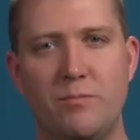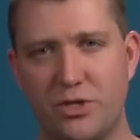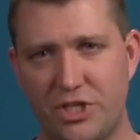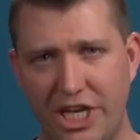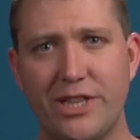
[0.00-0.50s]
be
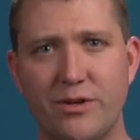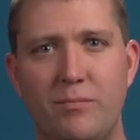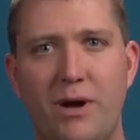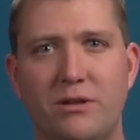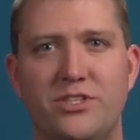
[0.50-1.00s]
particular
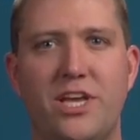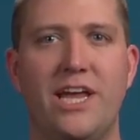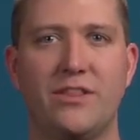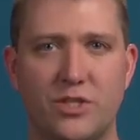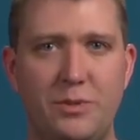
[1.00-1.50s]
about
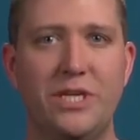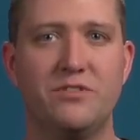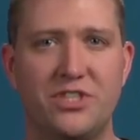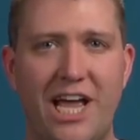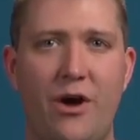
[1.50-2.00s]
saying the speed
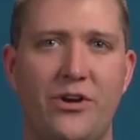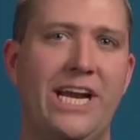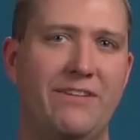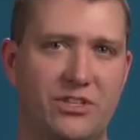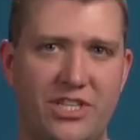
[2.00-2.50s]
of sound, I
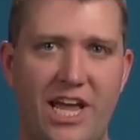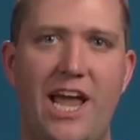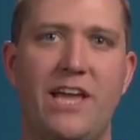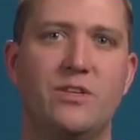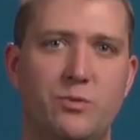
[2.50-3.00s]
have to
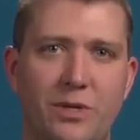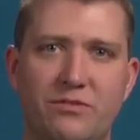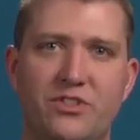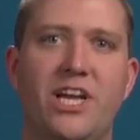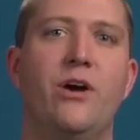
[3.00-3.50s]
say the speed
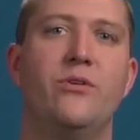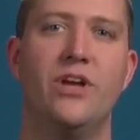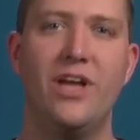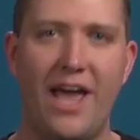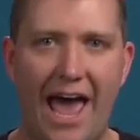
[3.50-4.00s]
of sound
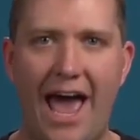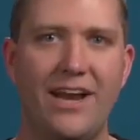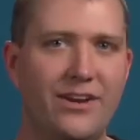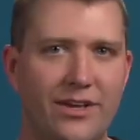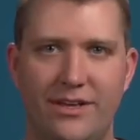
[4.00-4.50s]

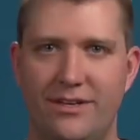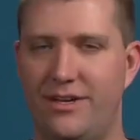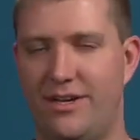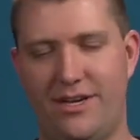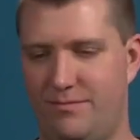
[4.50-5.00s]
at
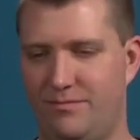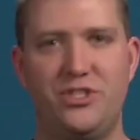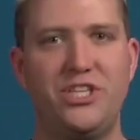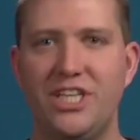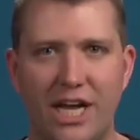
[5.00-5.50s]

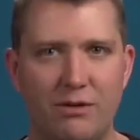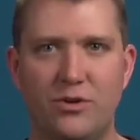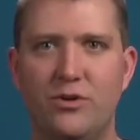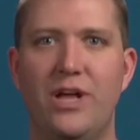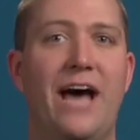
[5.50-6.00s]
sea
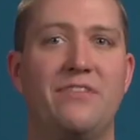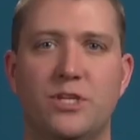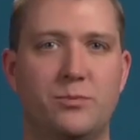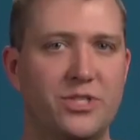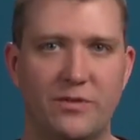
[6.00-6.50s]
level at the
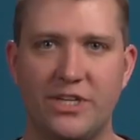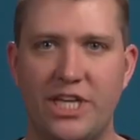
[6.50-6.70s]
specific